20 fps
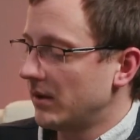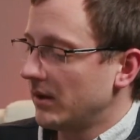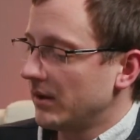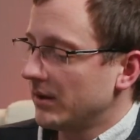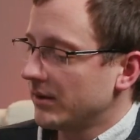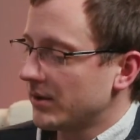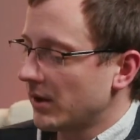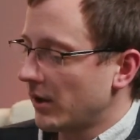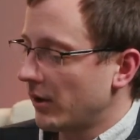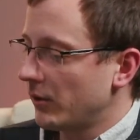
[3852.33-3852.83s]

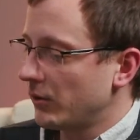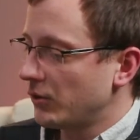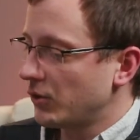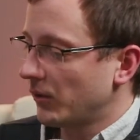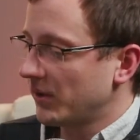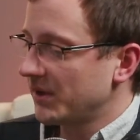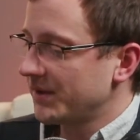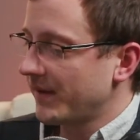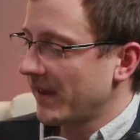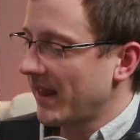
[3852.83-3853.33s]
So join
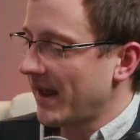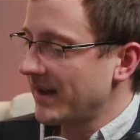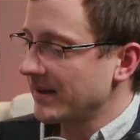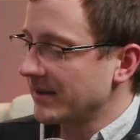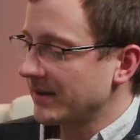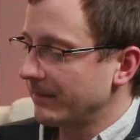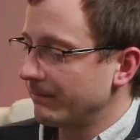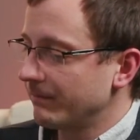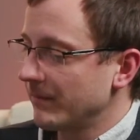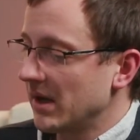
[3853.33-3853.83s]
us for
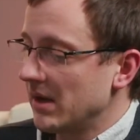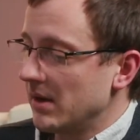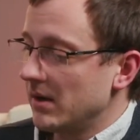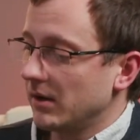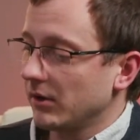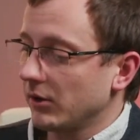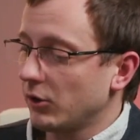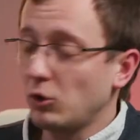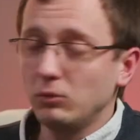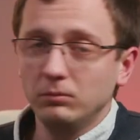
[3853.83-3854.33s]
that.
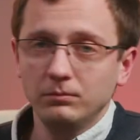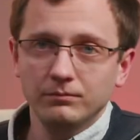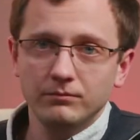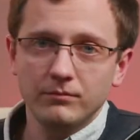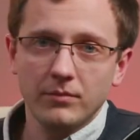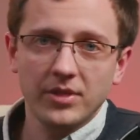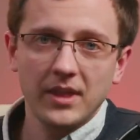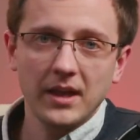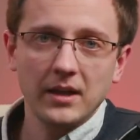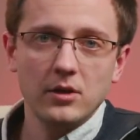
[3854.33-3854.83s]
Cool.
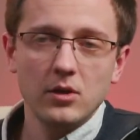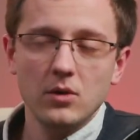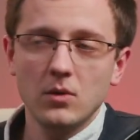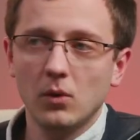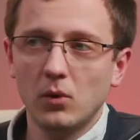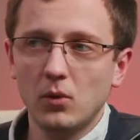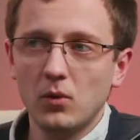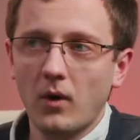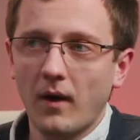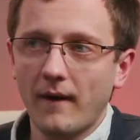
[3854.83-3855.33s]
Thank you
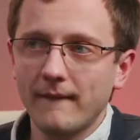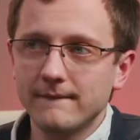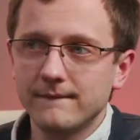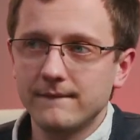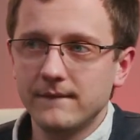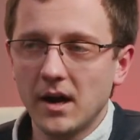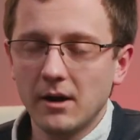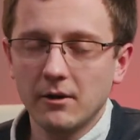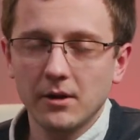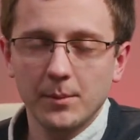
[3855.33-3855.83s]
all
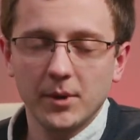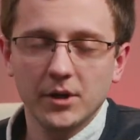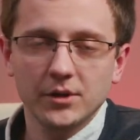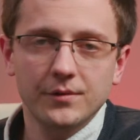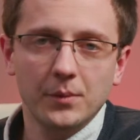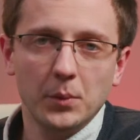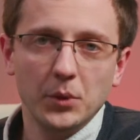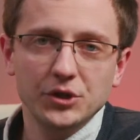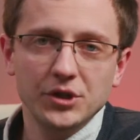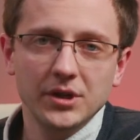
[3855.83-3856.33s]
very much
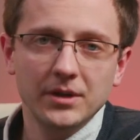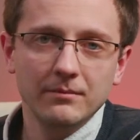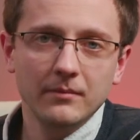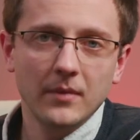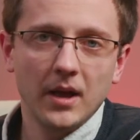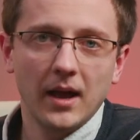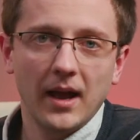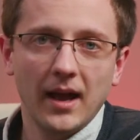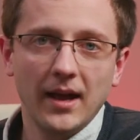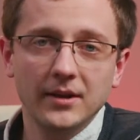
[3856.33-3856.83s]
for watching.
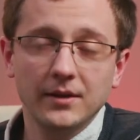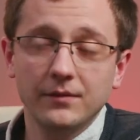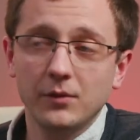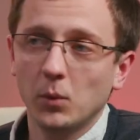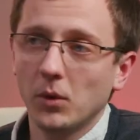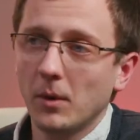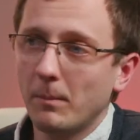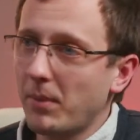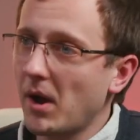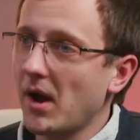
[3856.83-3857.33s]
And if you
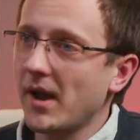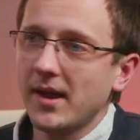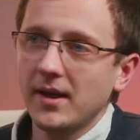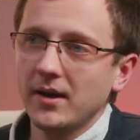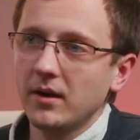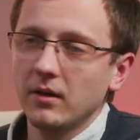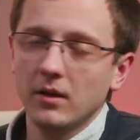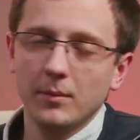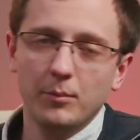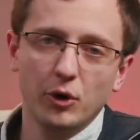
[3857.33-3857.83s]
want to buy
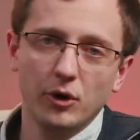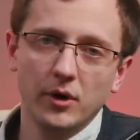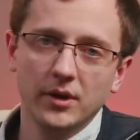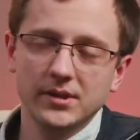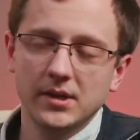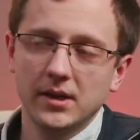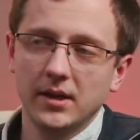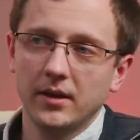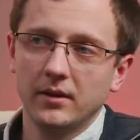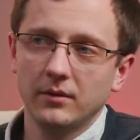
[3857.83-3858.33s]
any of the products
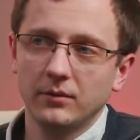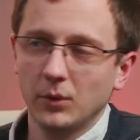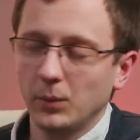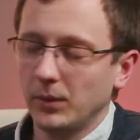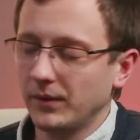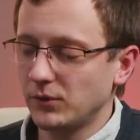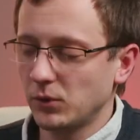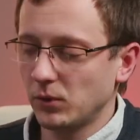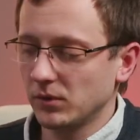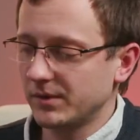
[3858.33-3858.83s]
here that we've
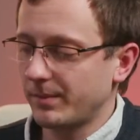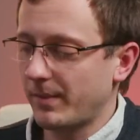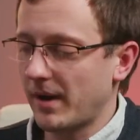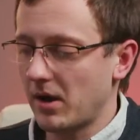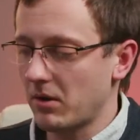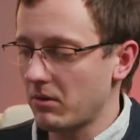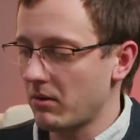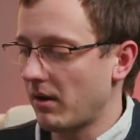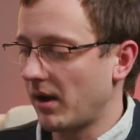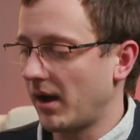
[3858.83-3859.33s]
talked
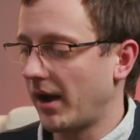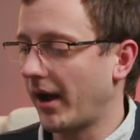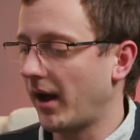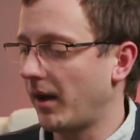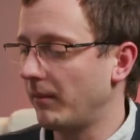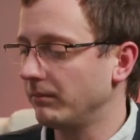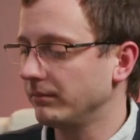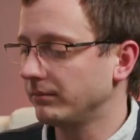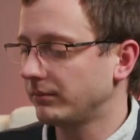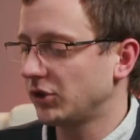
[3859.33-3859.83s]
about,
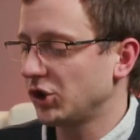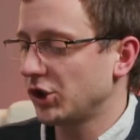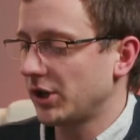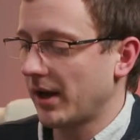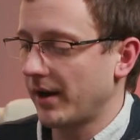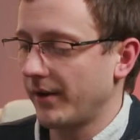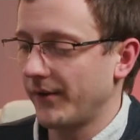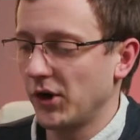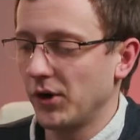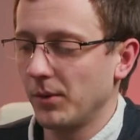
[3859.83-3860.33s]
just
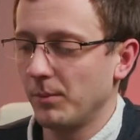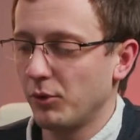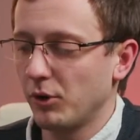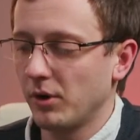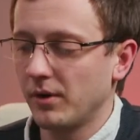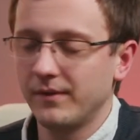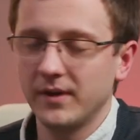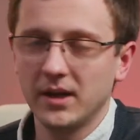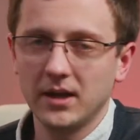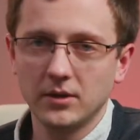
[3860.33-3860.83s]
head over to
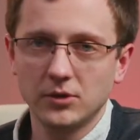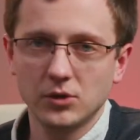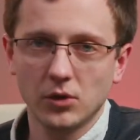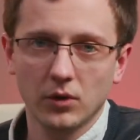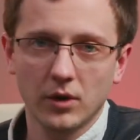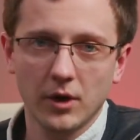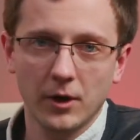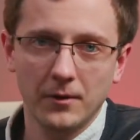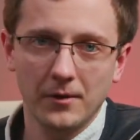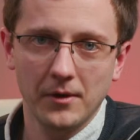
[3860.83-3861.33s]

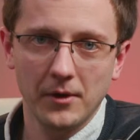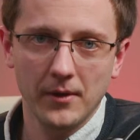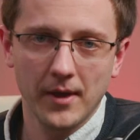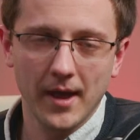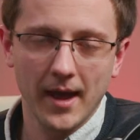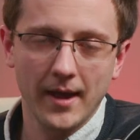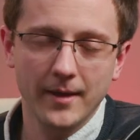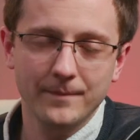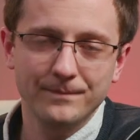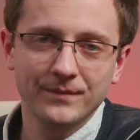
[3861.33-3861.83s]

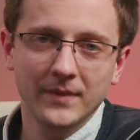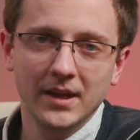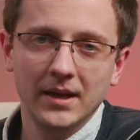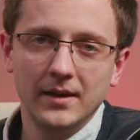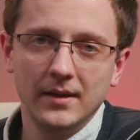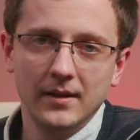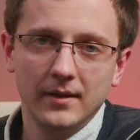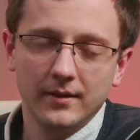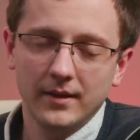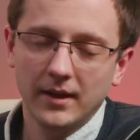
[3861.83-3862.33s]
proav.co.uk.
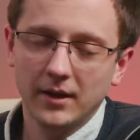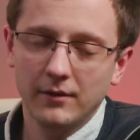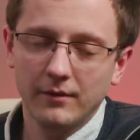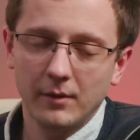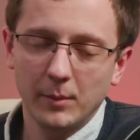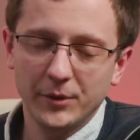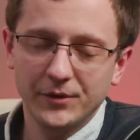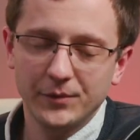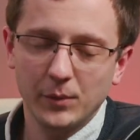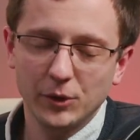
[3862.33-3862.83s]
Thank you very
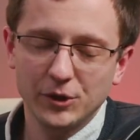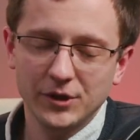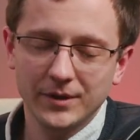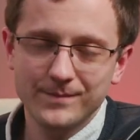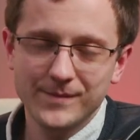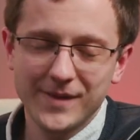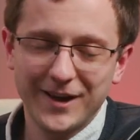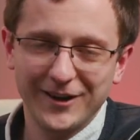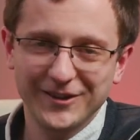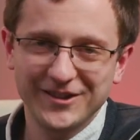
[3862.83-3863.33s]
much for watching,
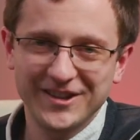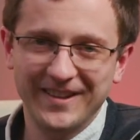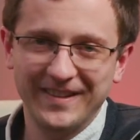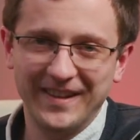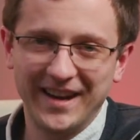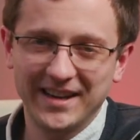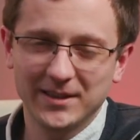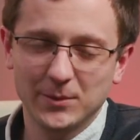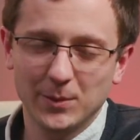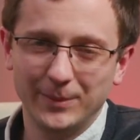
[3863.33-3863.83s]
and I'll see you in the
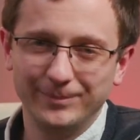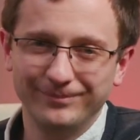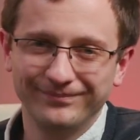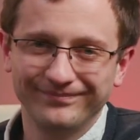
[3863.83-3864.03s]
next one.